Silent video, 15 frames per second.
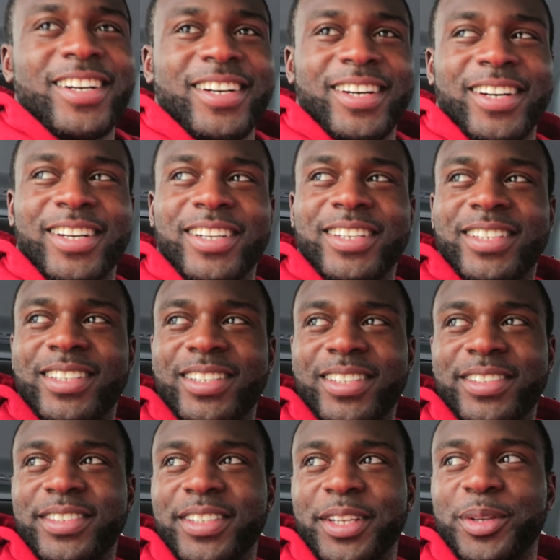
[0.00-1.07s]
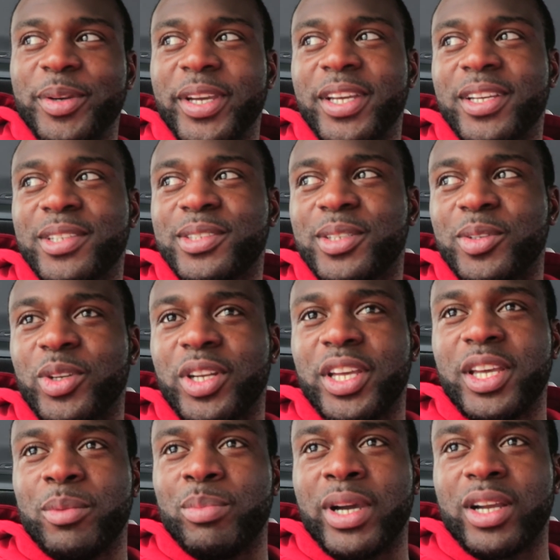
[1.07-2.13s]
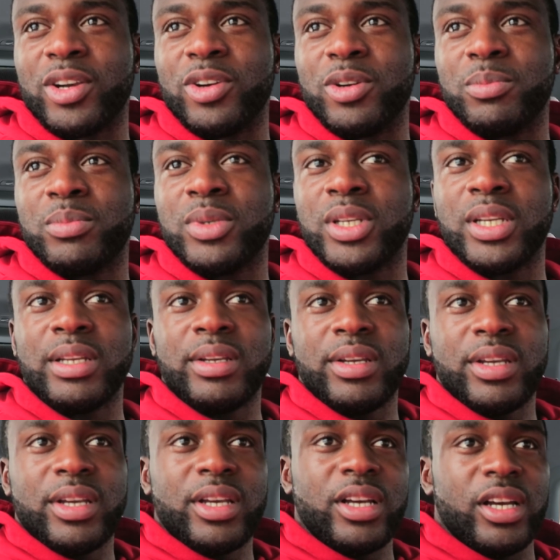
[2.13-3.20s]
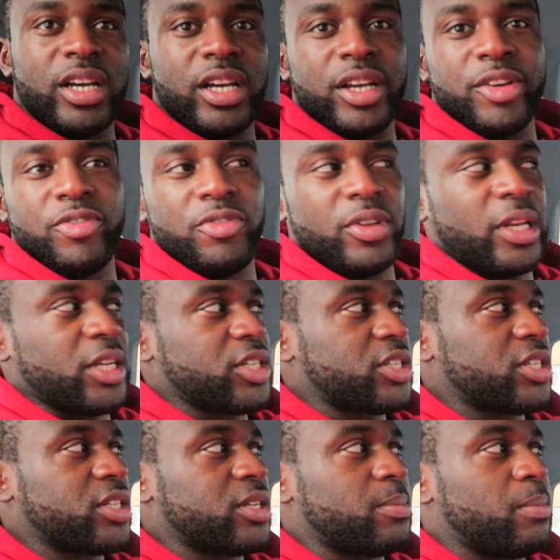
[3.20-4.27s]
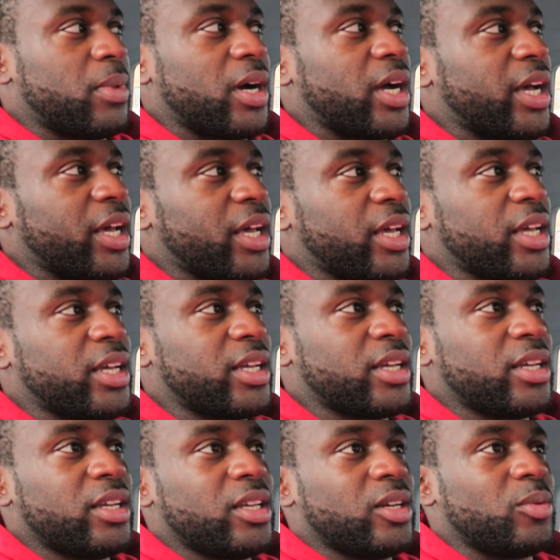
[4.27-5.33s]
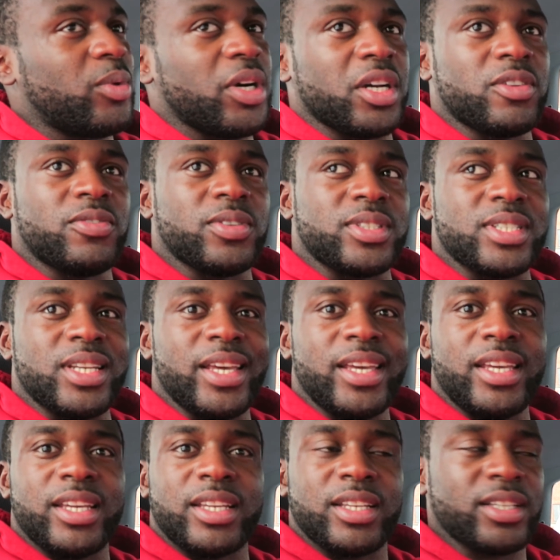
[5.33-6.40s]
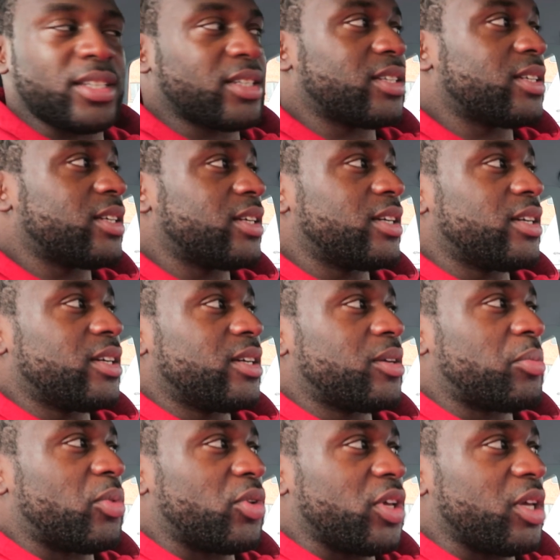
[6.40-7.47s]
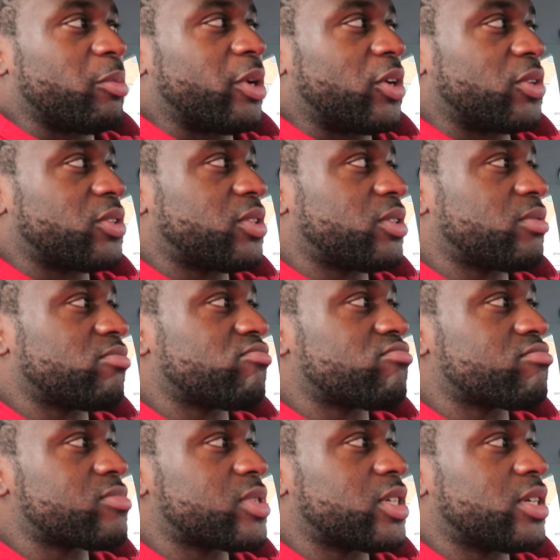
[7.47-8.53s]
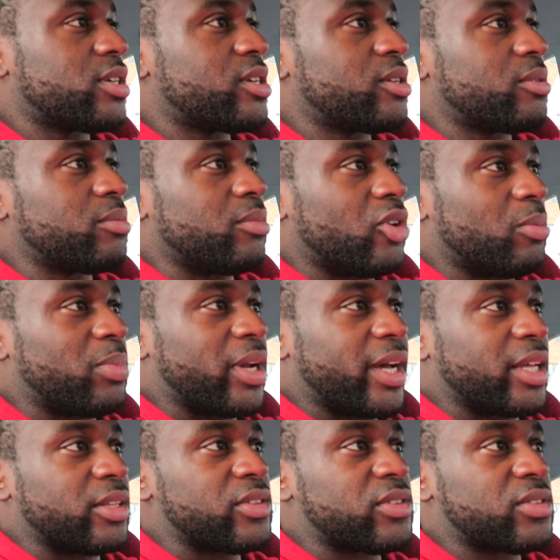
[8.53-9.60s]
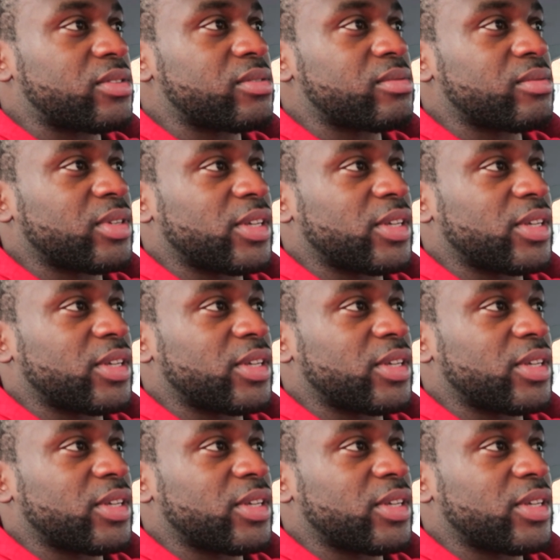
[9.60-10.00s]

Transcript: Oh, anyway, I'm gonna head back home and finish my work for today. More emails, more plans.